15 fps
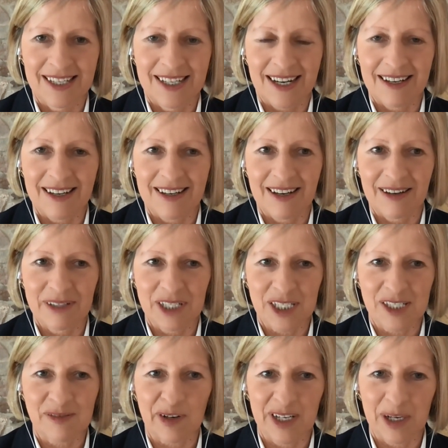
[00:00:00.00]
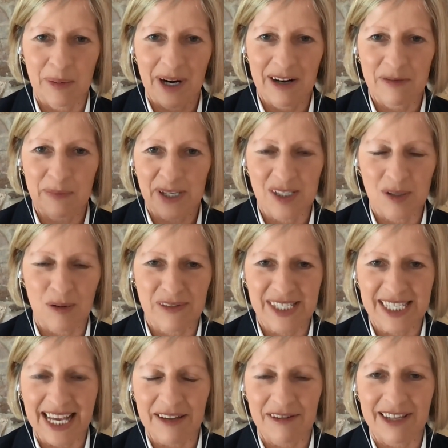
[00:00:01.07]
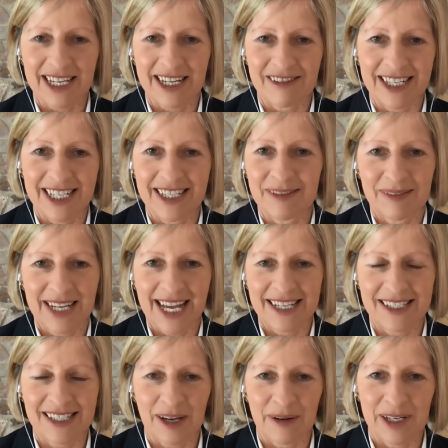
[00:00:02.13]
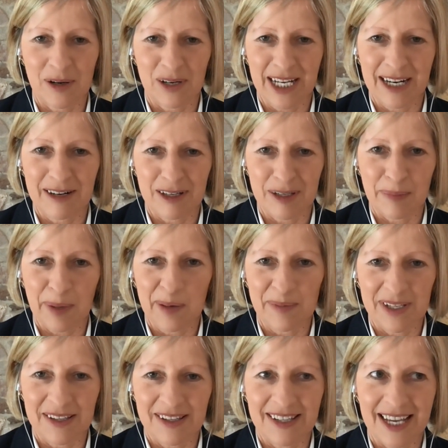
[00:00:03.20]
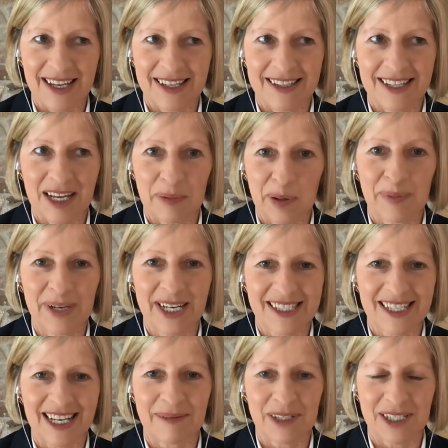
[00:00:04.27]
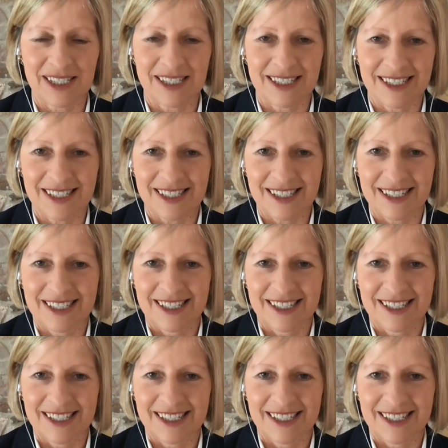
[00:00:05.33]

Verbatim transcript: I, I'm just very aware of my sort of set theory head going on here at the moment. There, there will be exceptions.